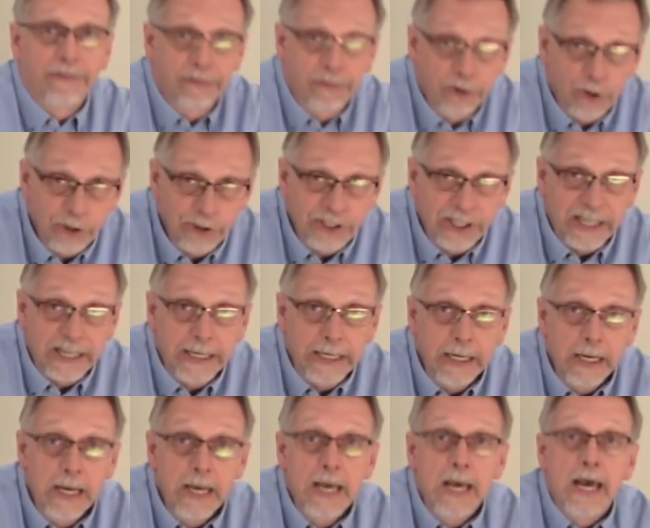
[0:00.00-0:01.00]
30,
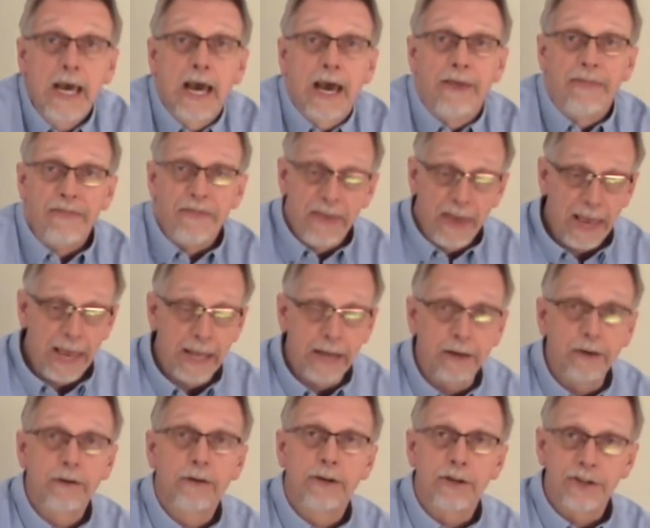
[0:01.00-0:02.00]
and
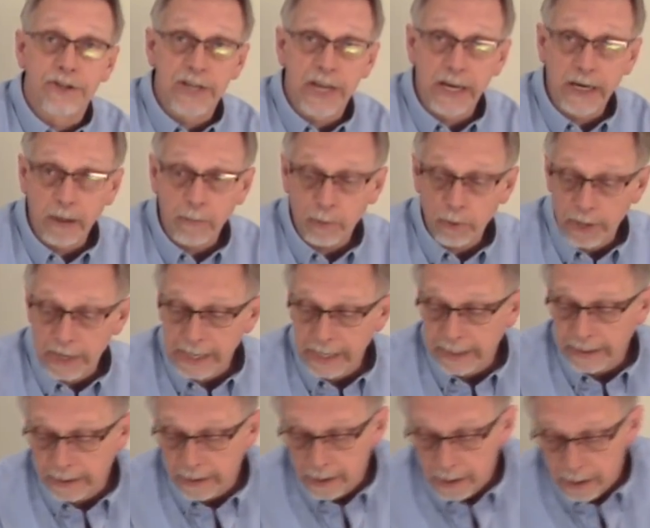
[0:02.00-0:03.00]
then you take a break,